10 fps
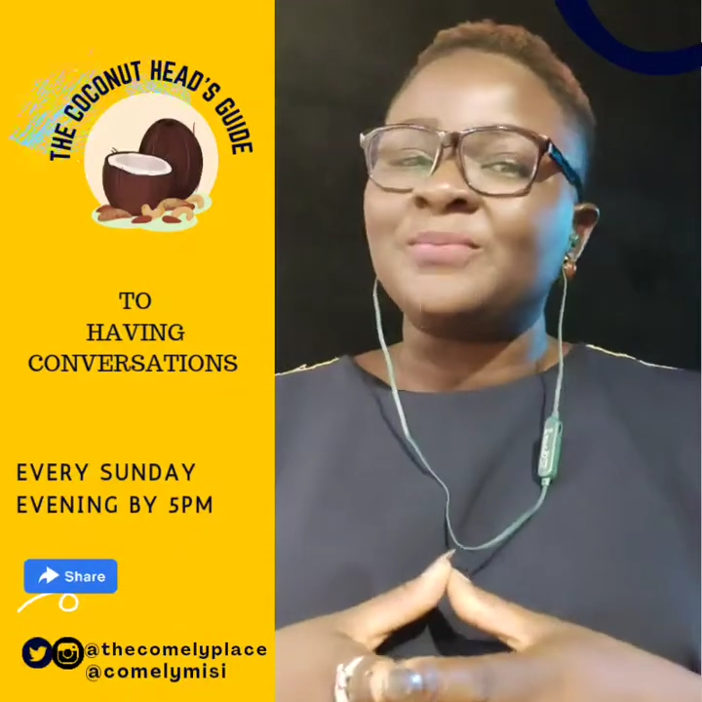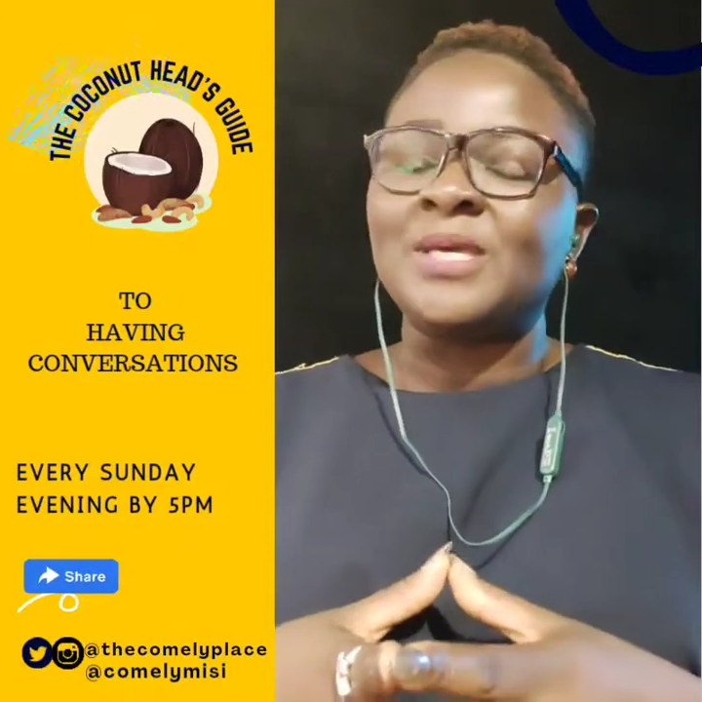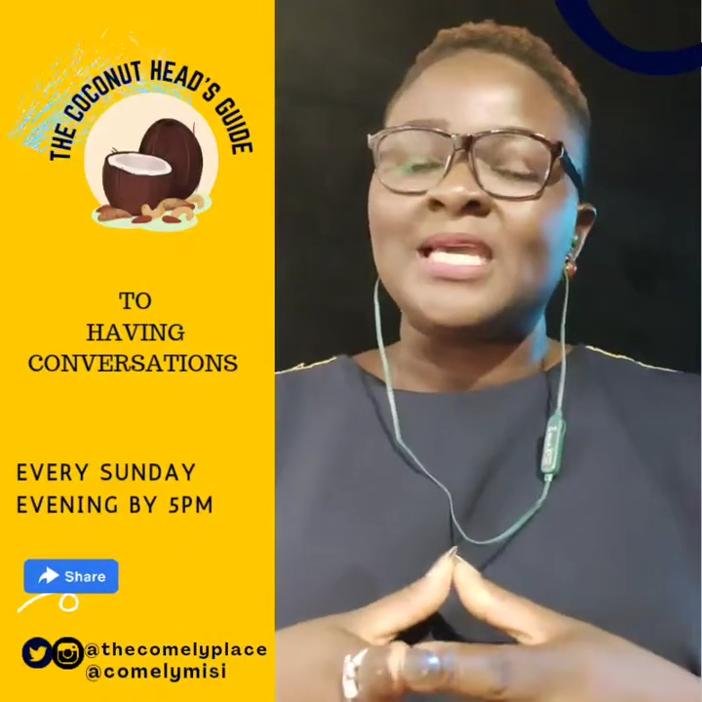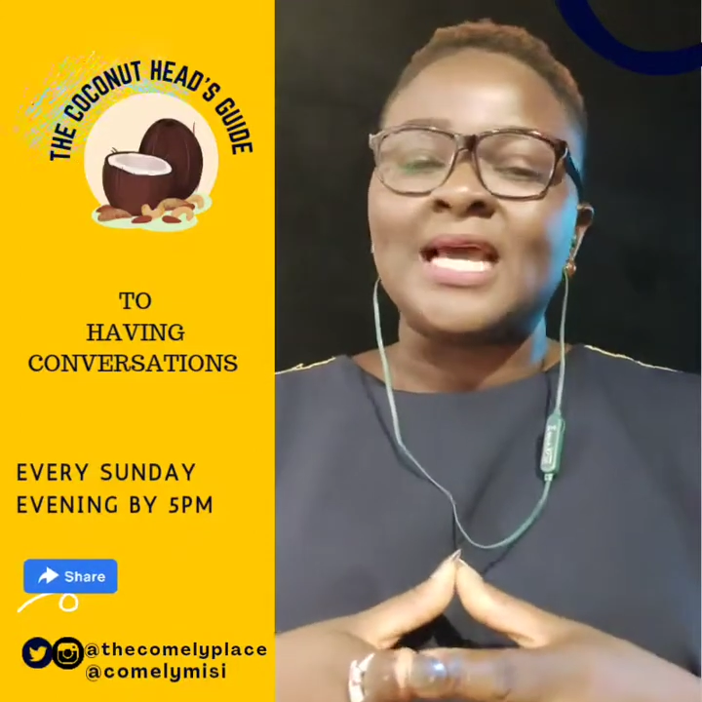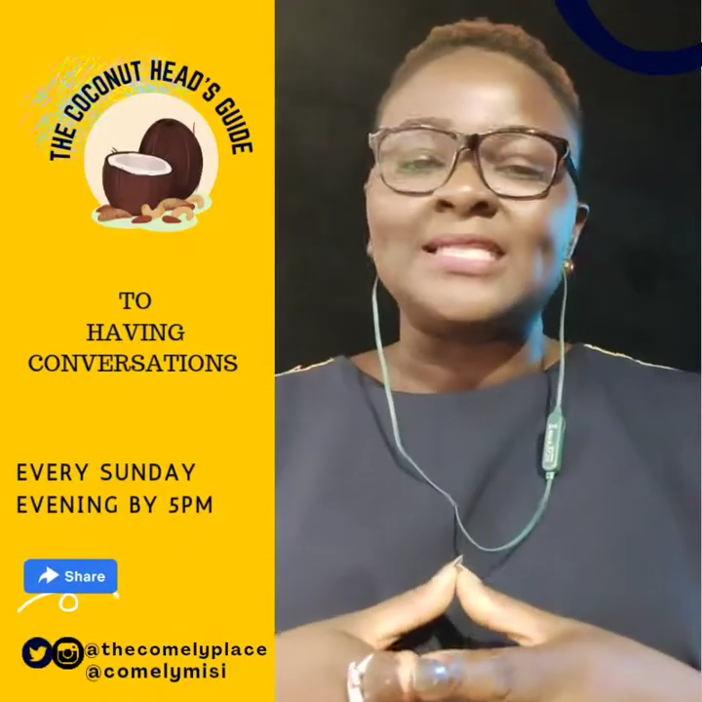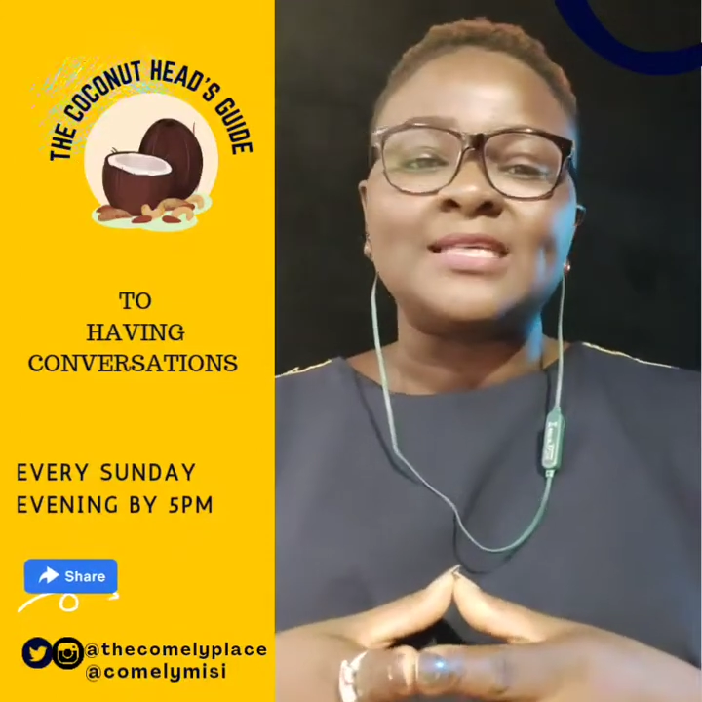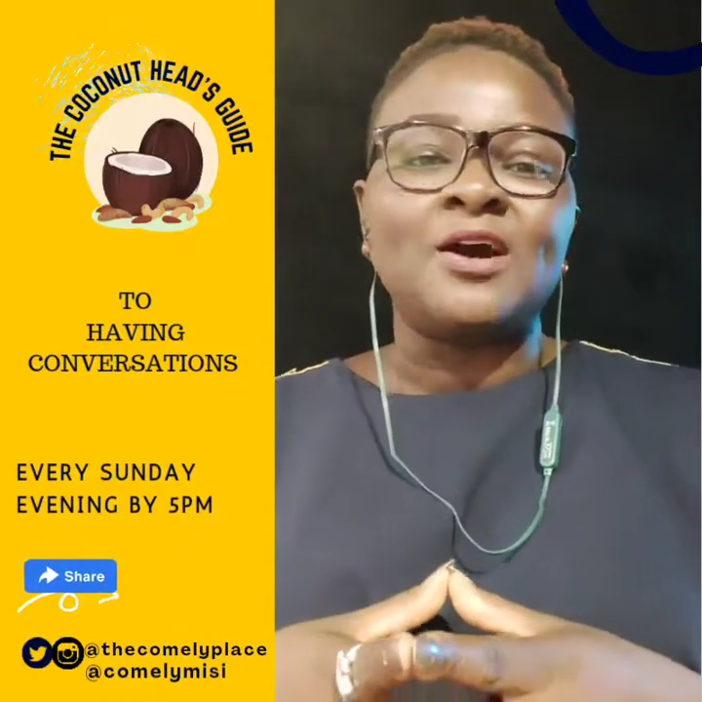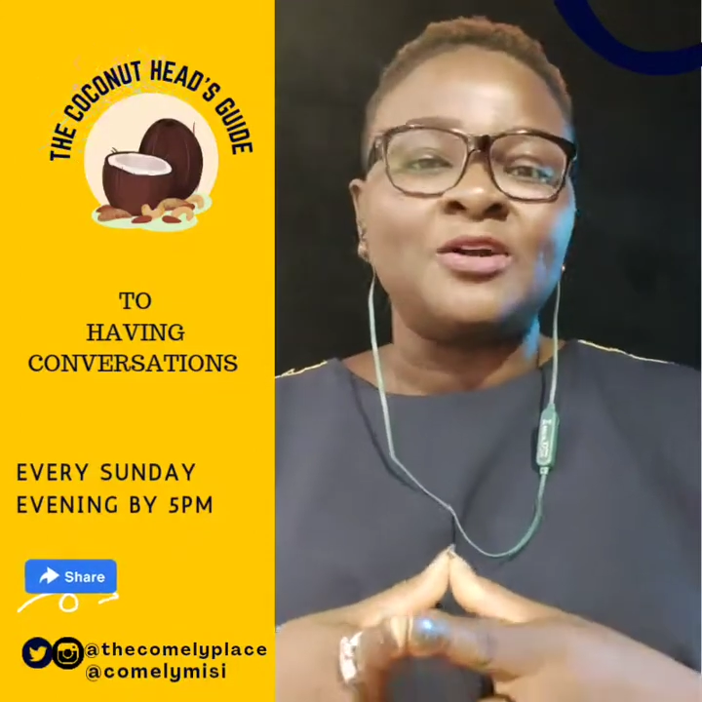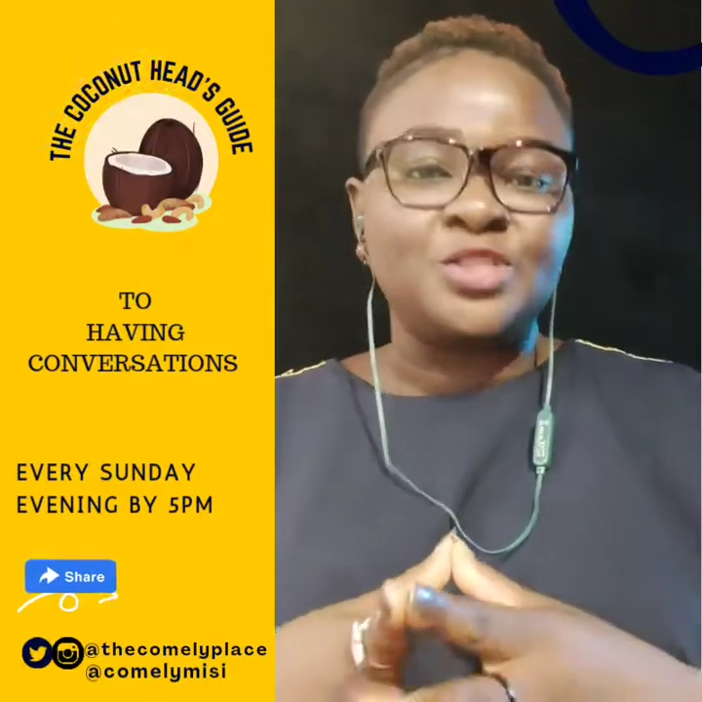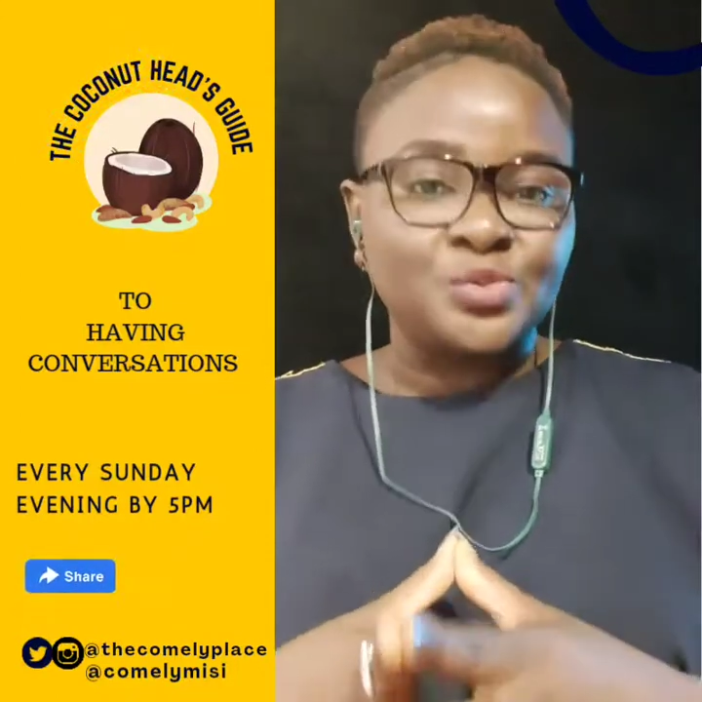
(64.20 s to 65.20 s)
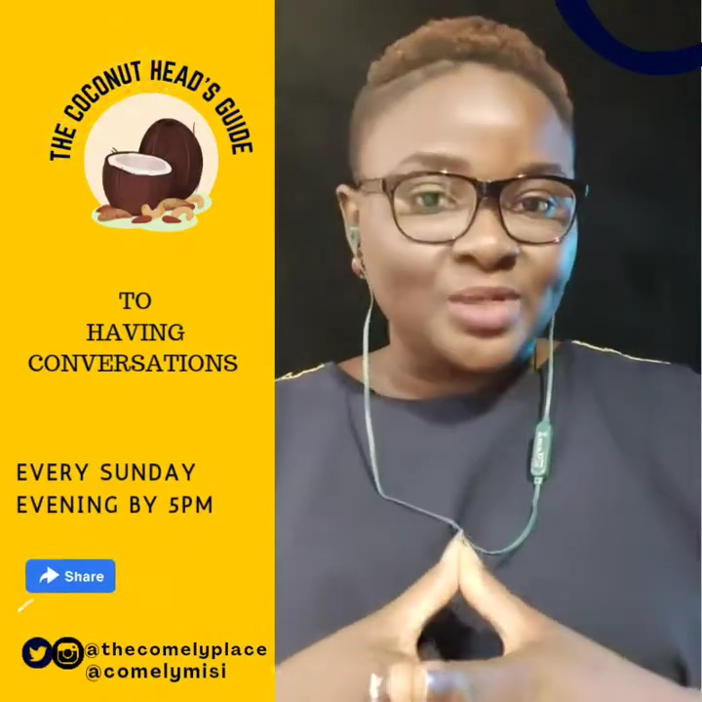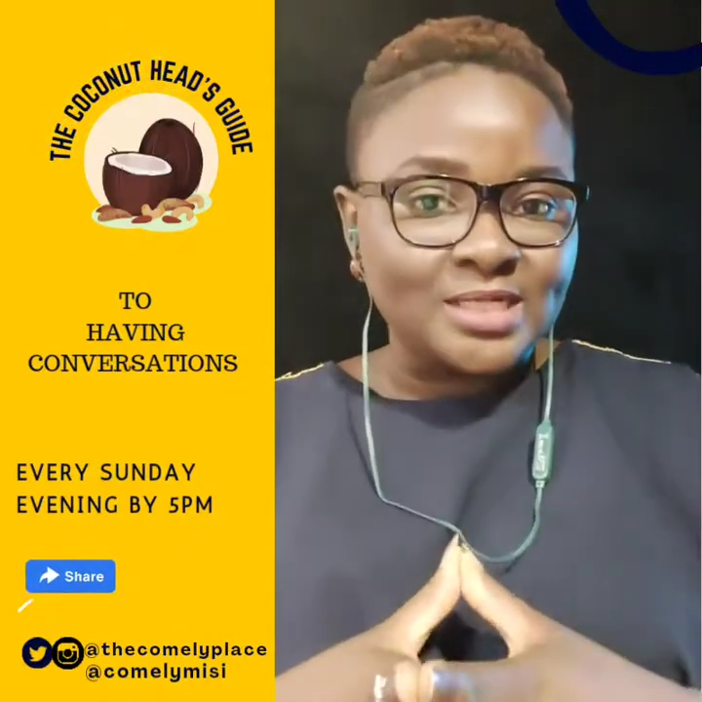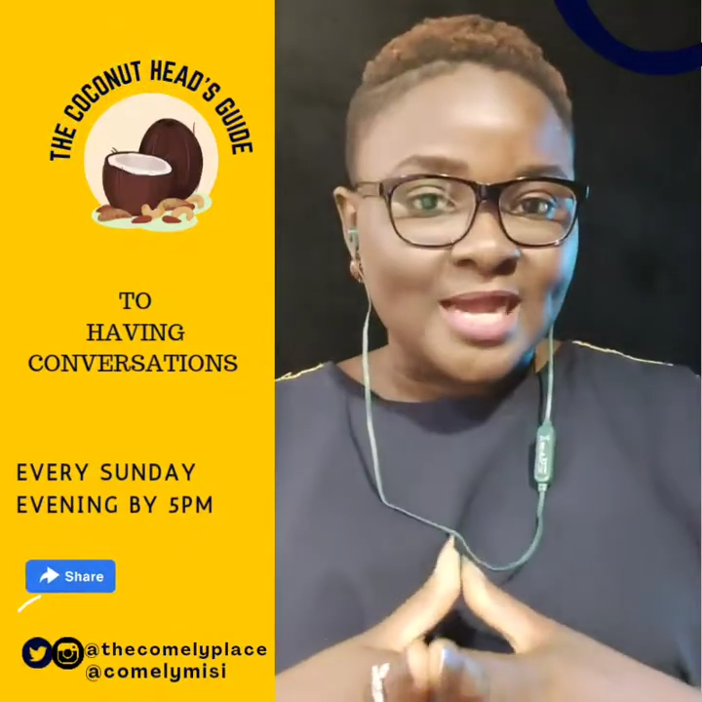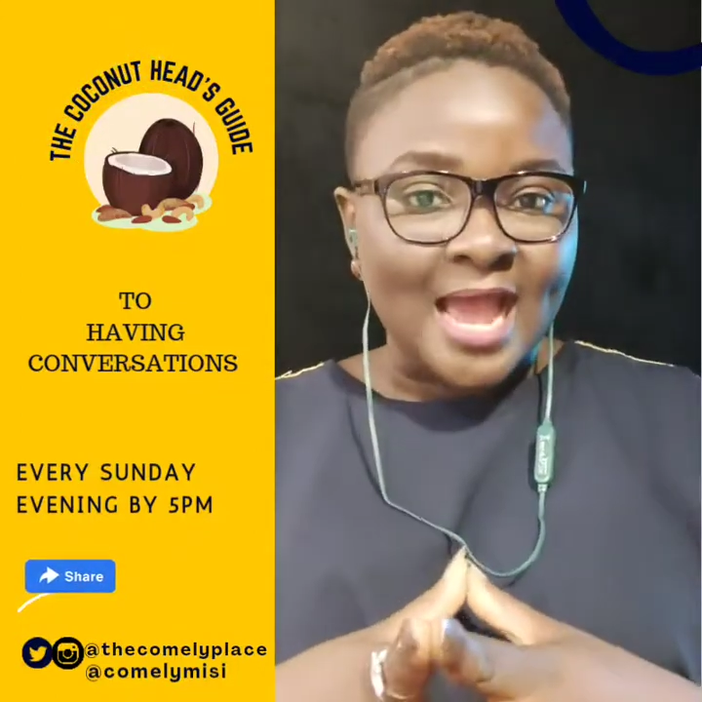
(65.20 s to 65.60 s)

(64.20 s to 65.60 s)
me yet on Twitter